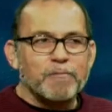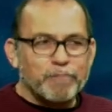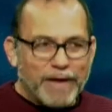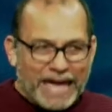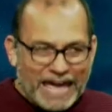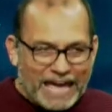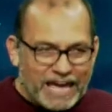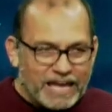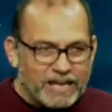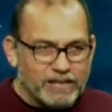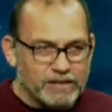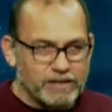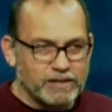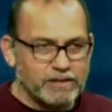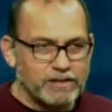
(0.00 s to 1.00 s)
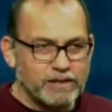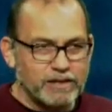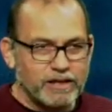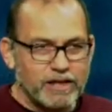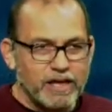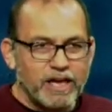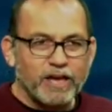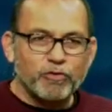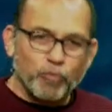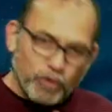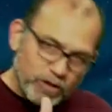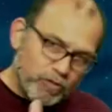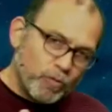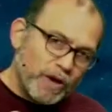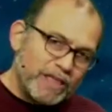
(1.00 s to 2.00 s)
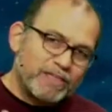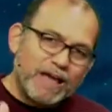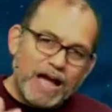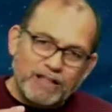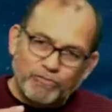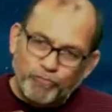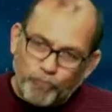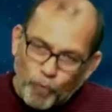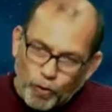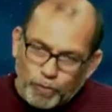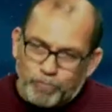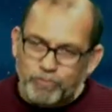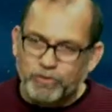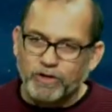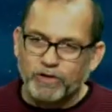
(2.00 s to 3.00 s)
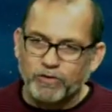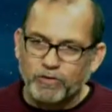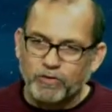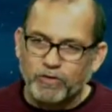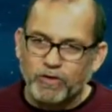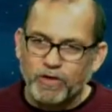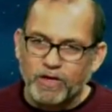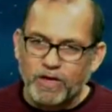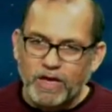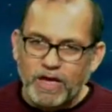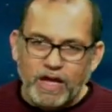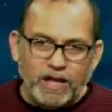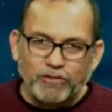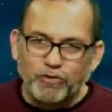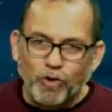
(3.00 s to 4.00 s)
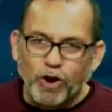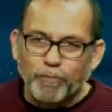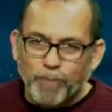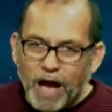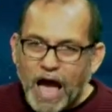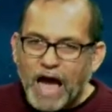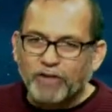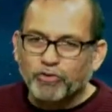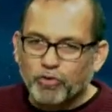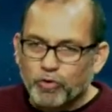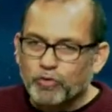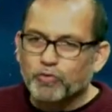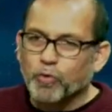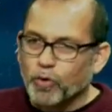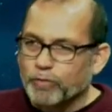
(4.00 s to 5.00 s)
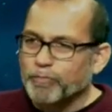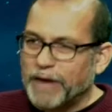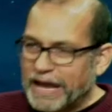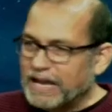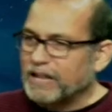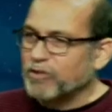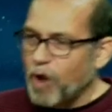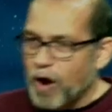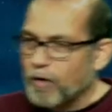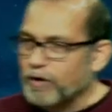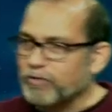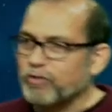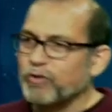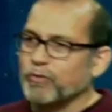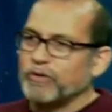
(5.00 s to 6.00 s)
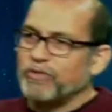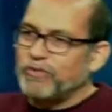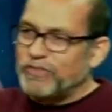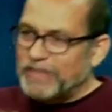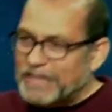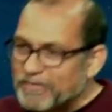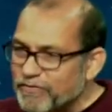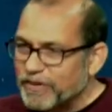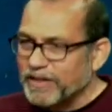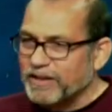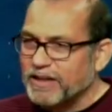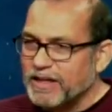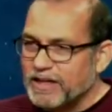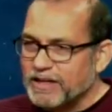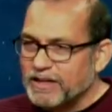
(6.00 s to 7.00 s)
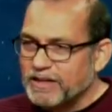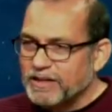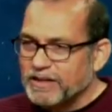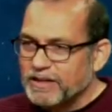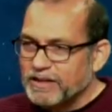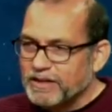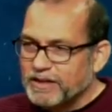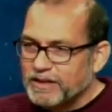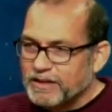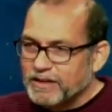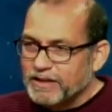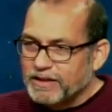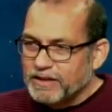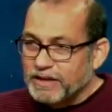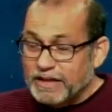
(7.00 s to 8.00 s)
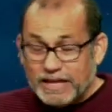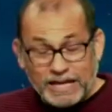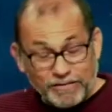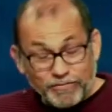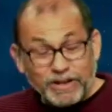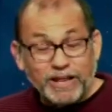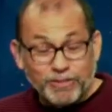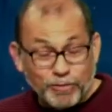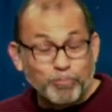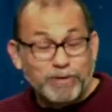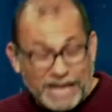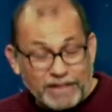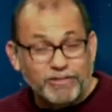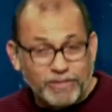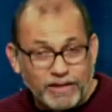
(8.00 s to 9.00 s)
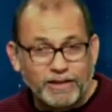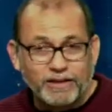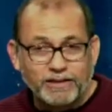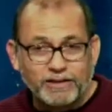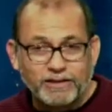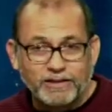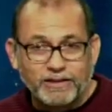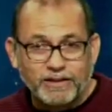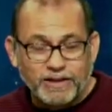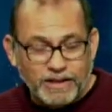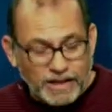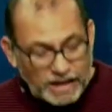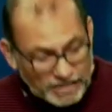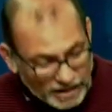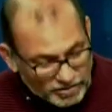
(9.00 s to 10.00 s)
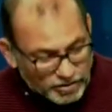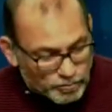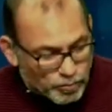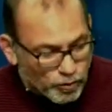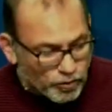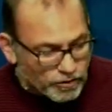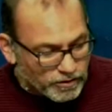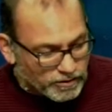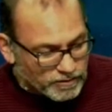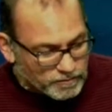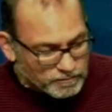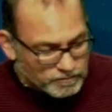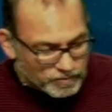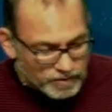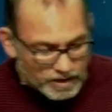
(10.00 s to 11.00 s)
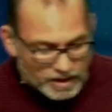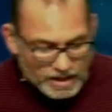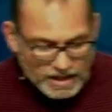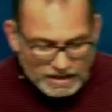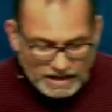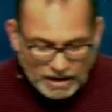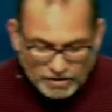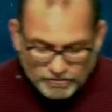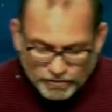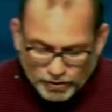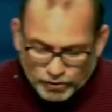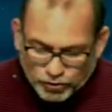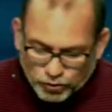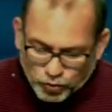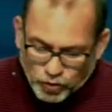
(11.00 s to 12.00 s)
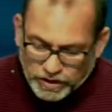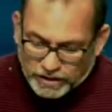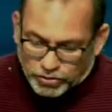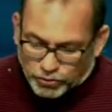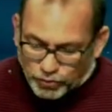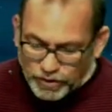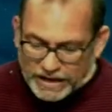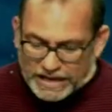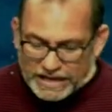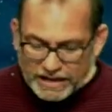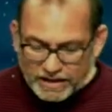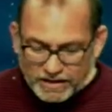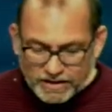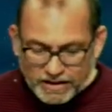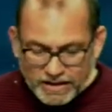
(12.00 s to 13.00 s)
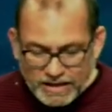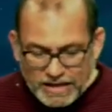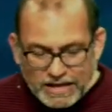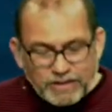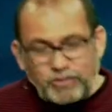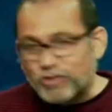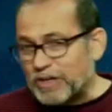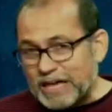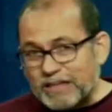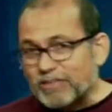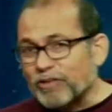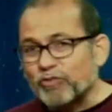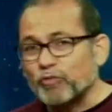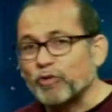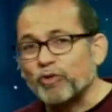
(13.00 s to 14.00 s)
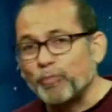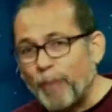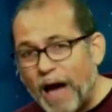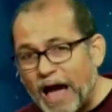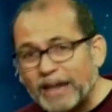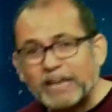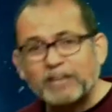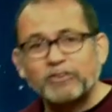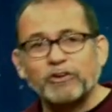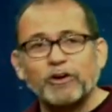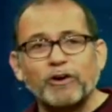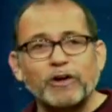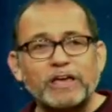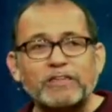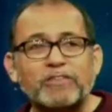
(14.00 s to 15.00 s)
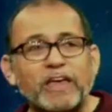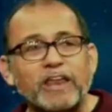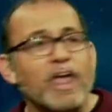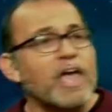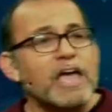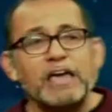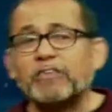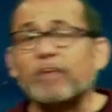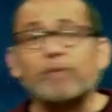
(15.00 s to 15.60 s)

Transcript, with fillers: pain is one of the ways God forms us. And so our posture toward pain is always to receive it, even as a blessing. And that's important. Now, in verse 23, Jesus responded to her. He said, he said,